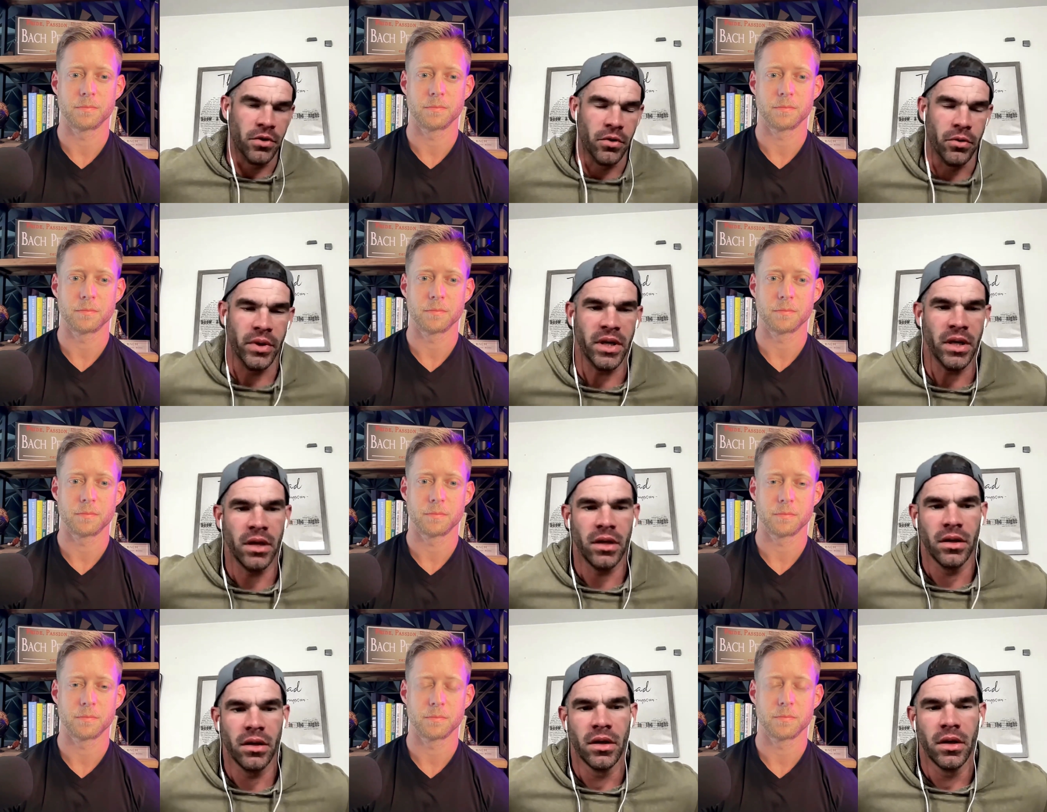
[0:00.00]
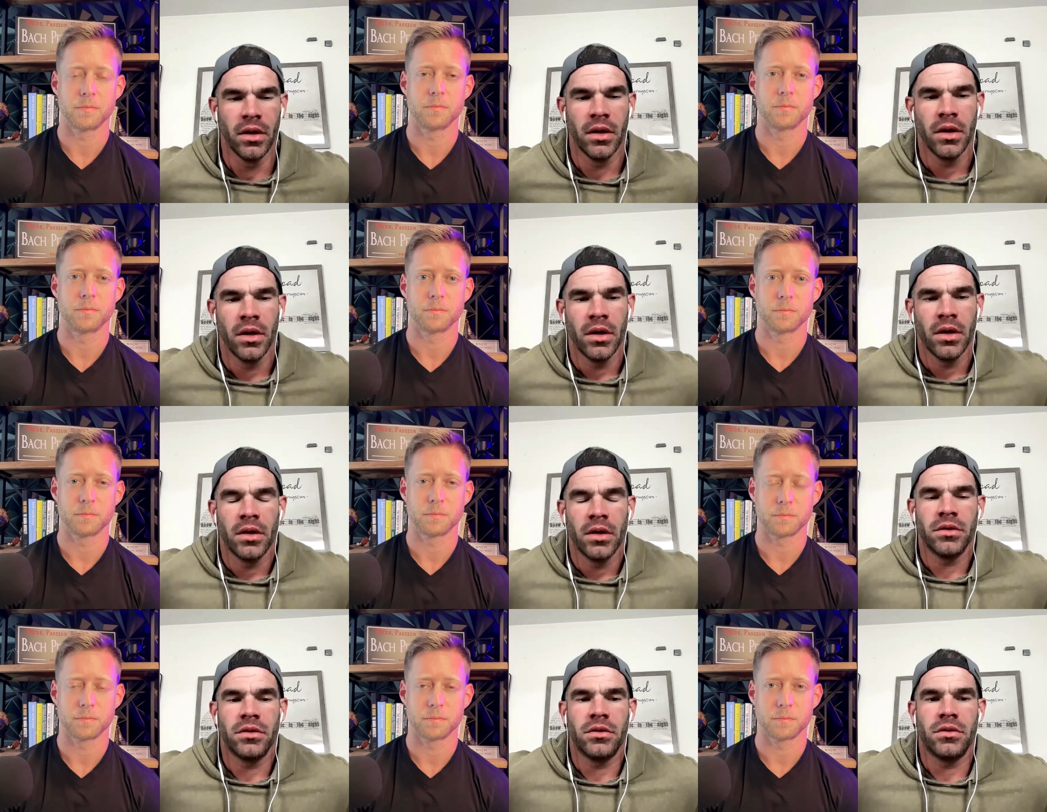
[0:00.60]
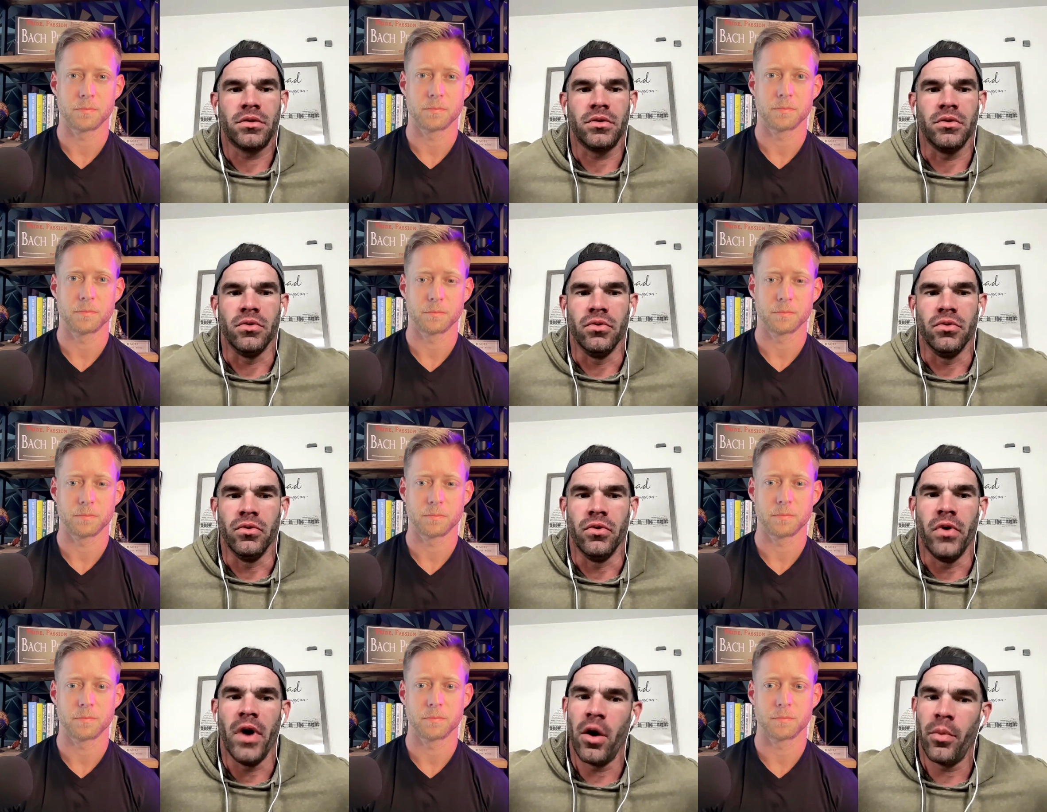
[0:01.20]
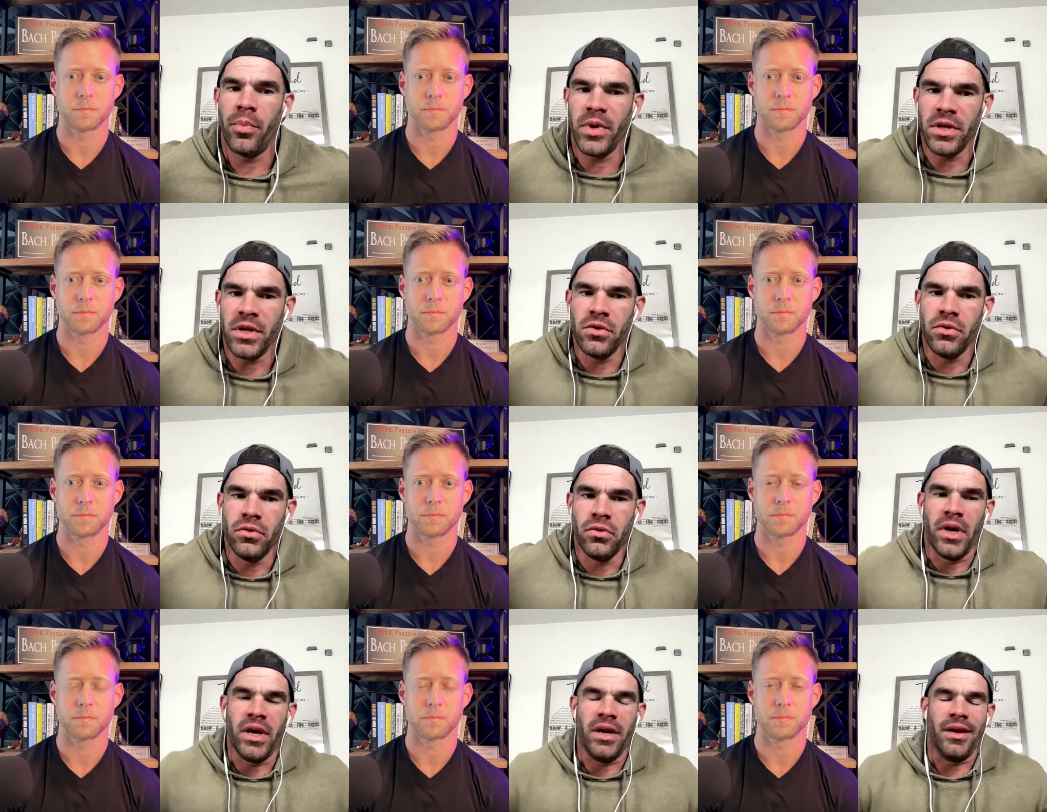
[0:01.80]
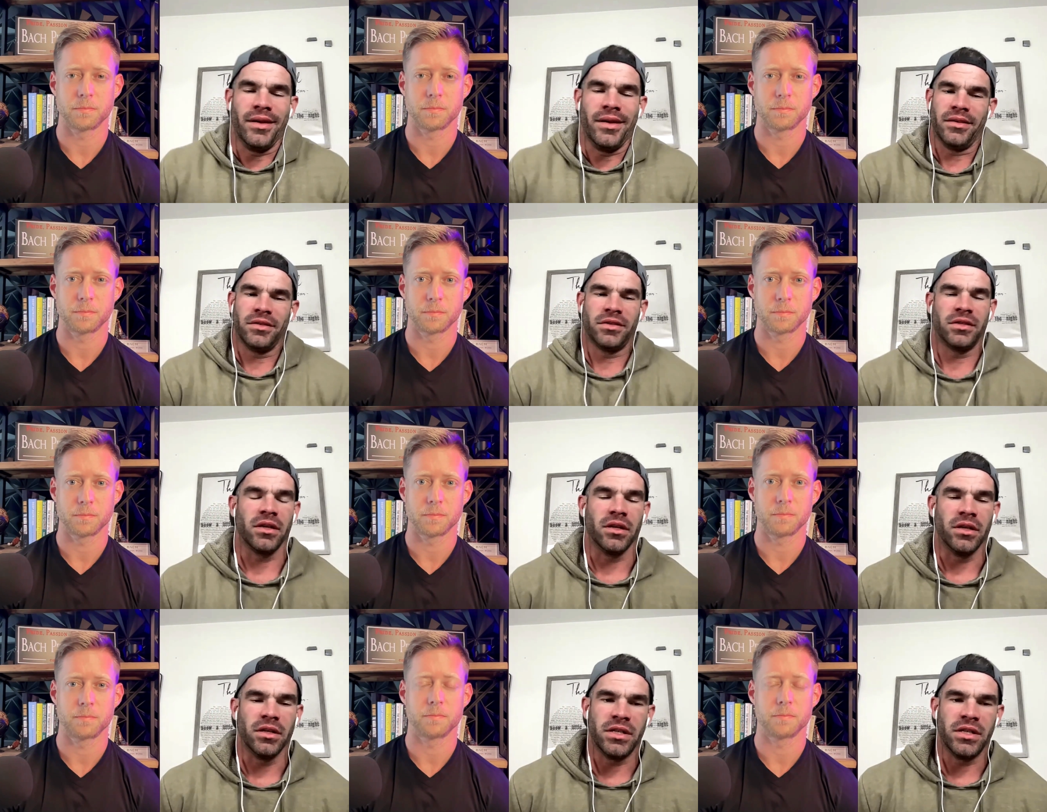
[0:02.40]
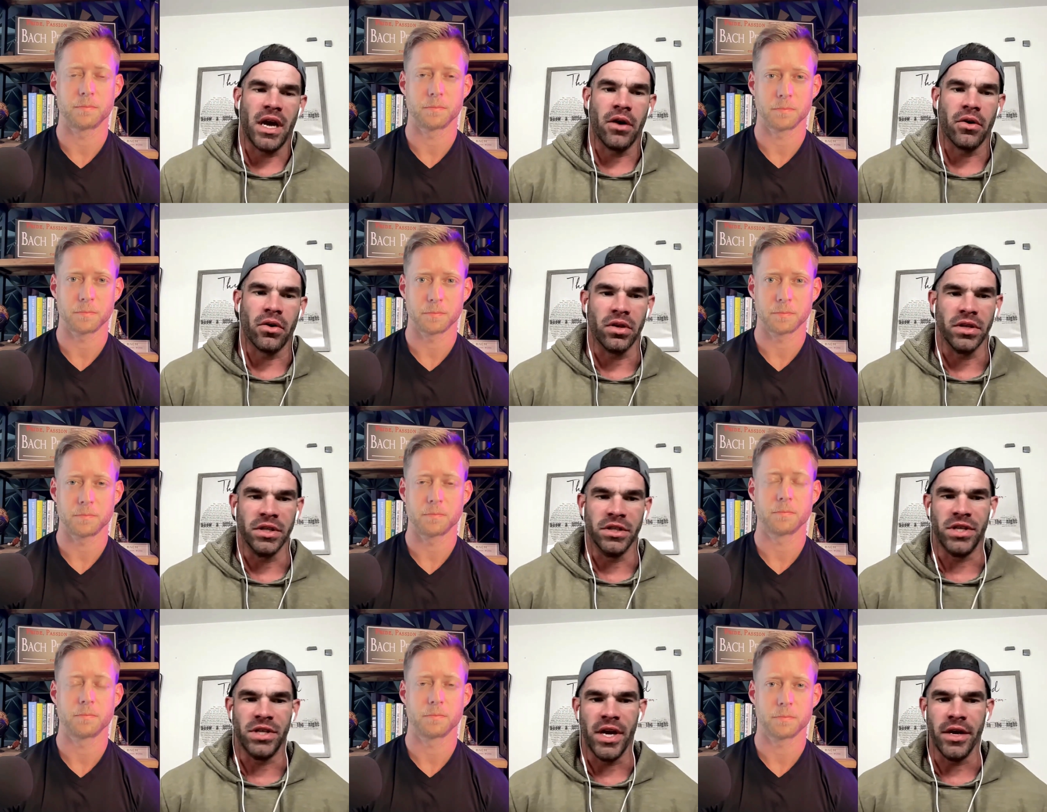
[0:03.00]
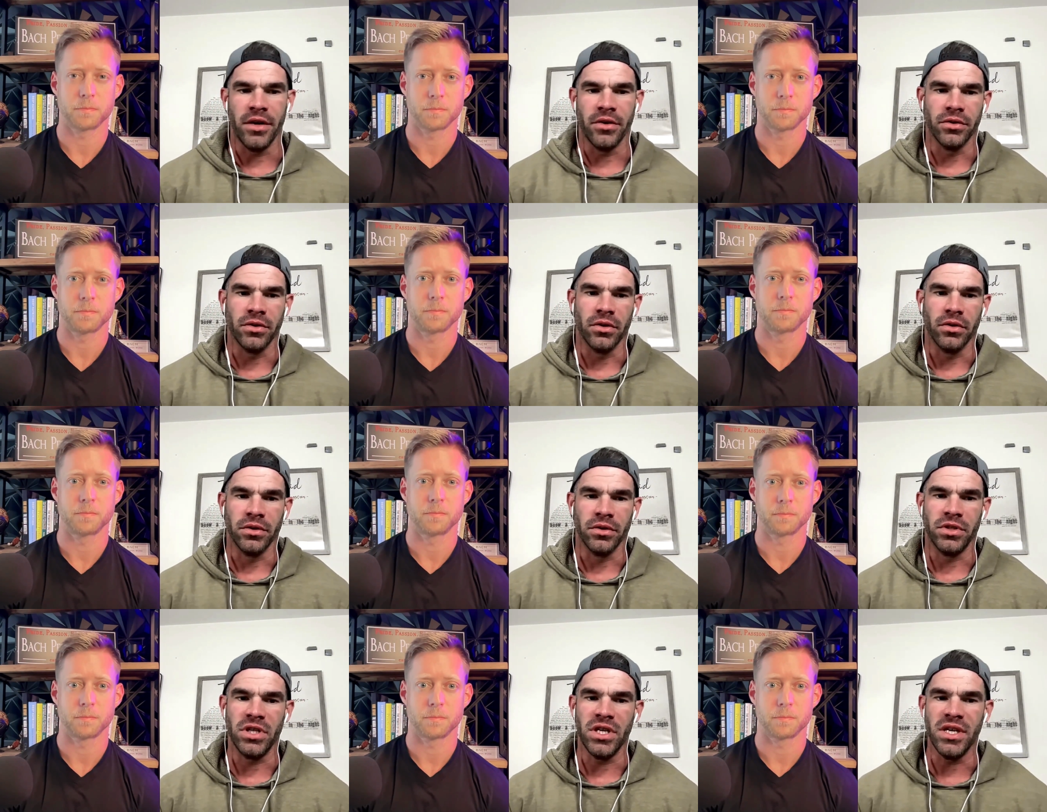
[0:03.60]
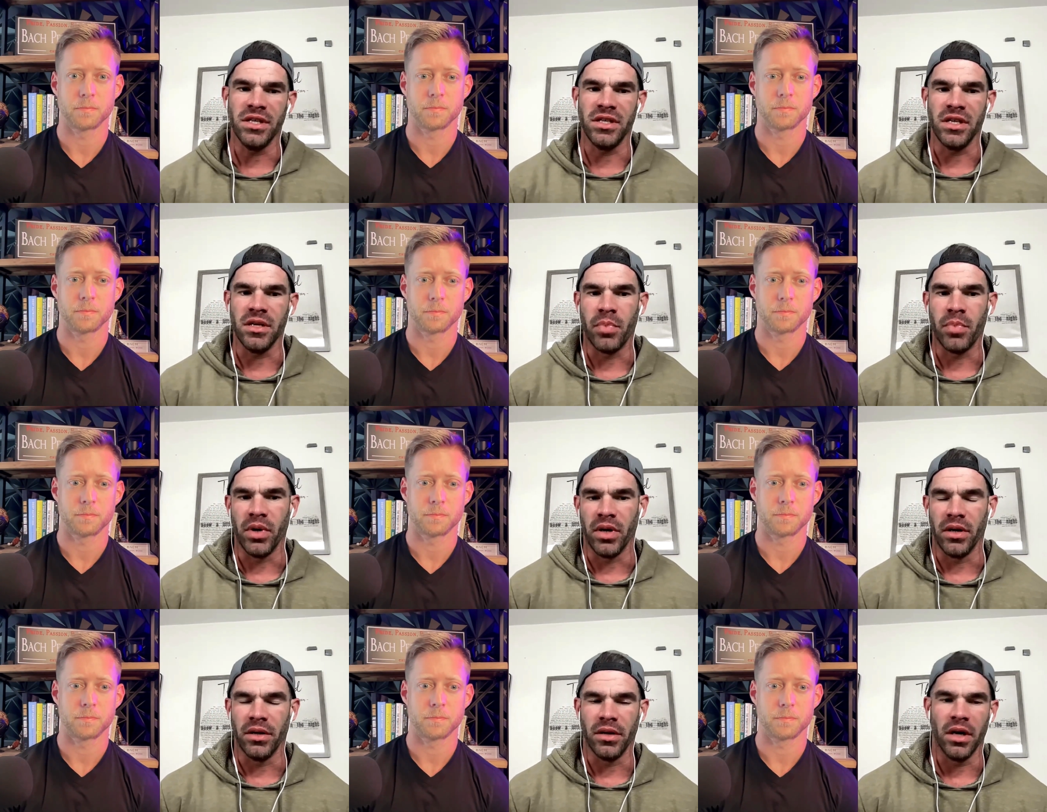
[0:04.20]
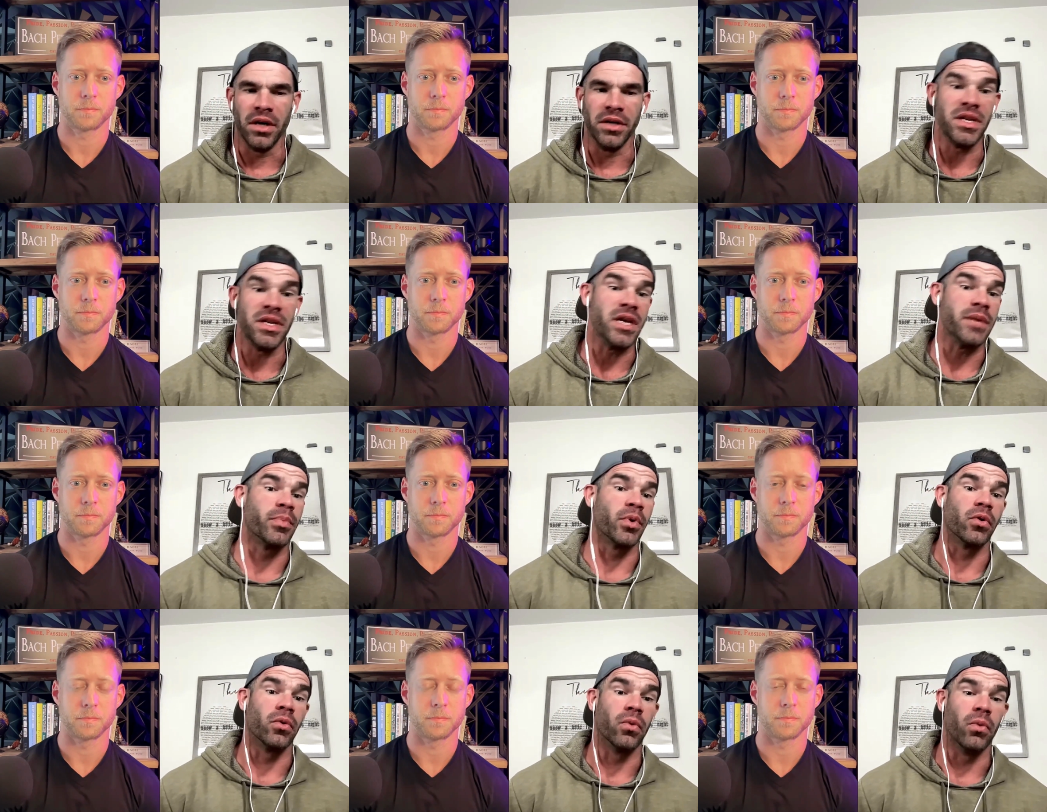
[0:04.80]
Speaker 1: doing it to helping you. And, and this is going to sound cliche or, or cheesy, but a, a deeper